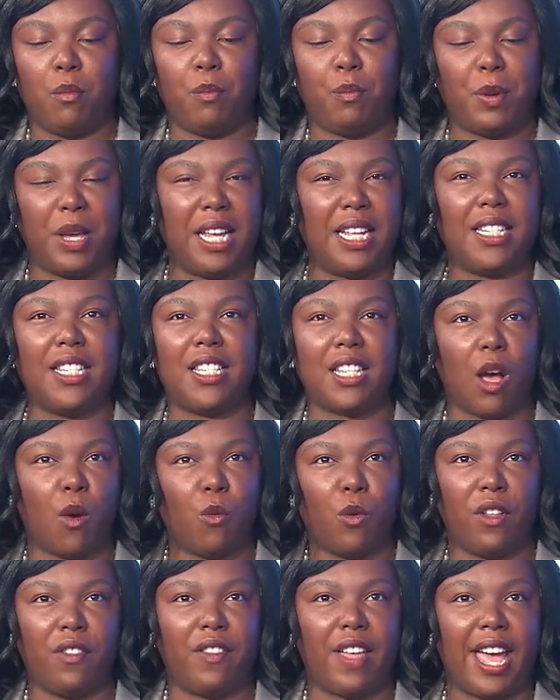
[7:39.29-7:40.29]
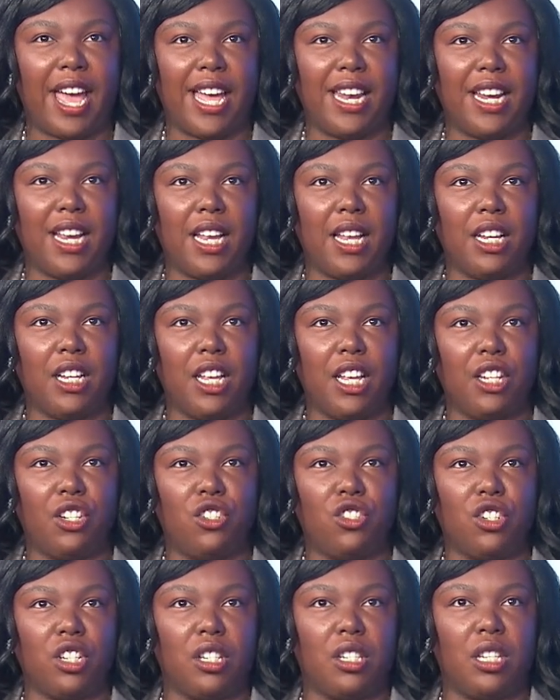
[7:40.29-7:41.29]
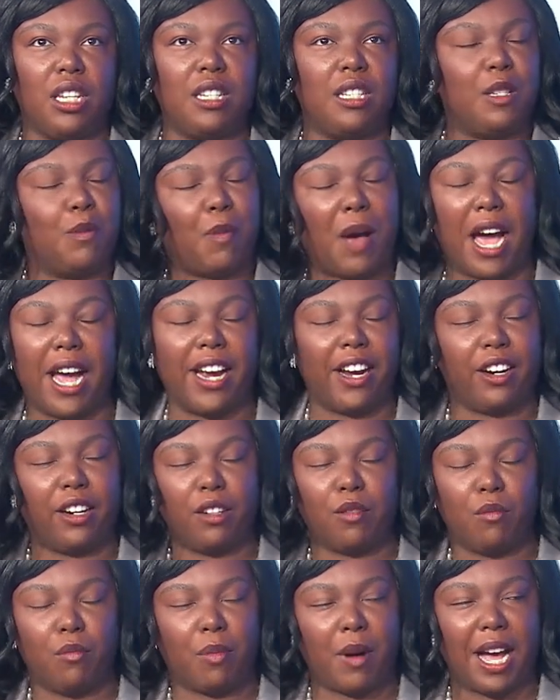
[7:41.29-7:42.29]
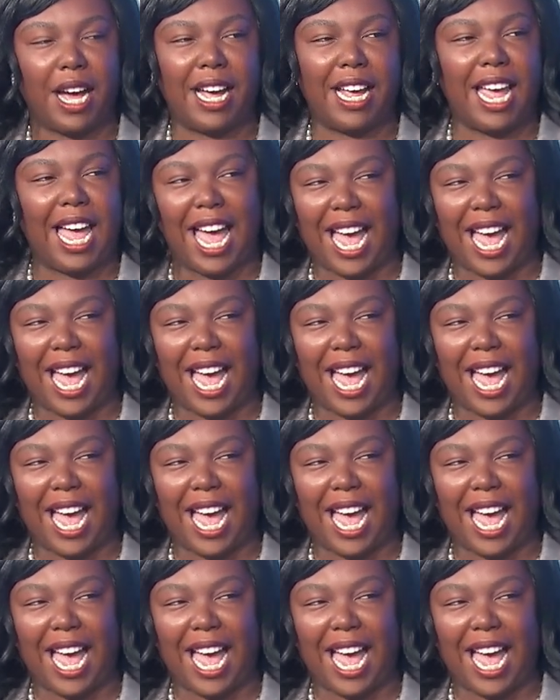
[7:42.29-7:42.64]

been someone that is just inspired by